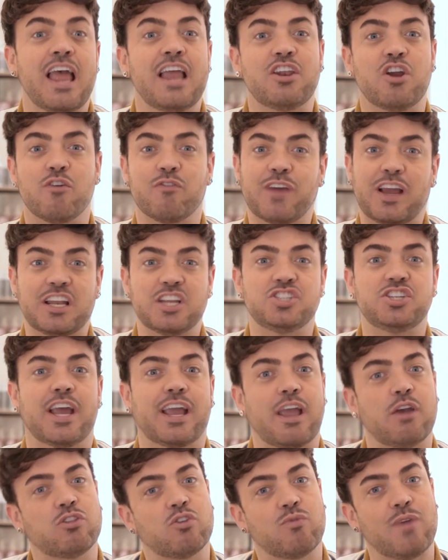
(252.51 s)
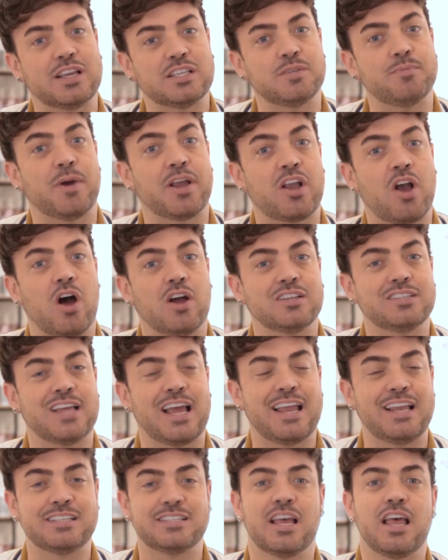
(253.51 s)
Don't forget to check out the rest of my
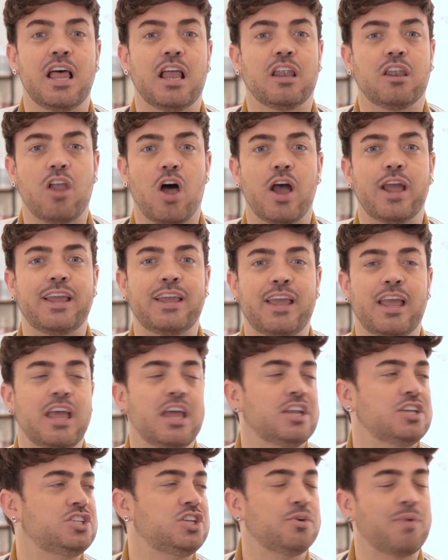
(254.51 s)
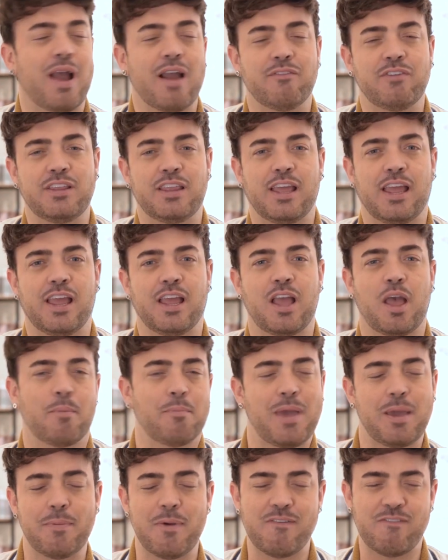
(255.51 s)
content, like, do everything,
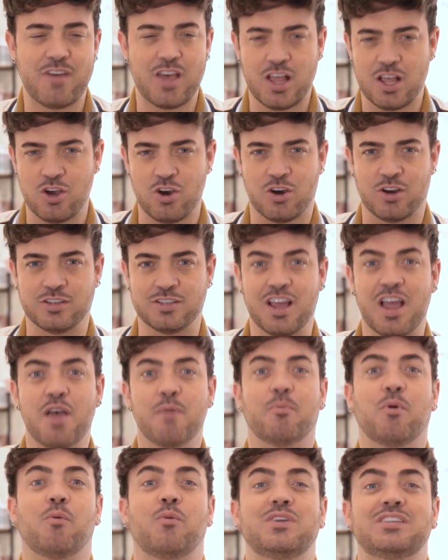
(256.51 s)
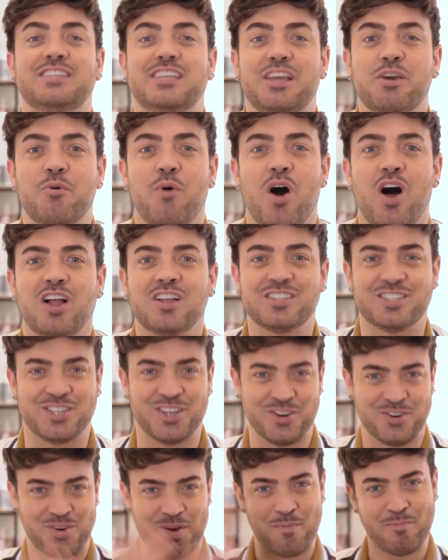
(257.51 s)
make me feel good. But we'll see you all
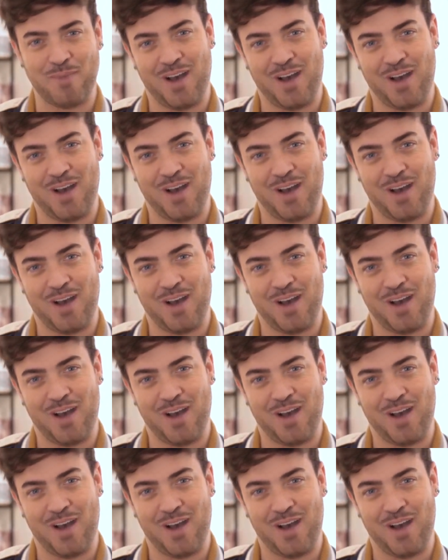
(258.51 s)
soon.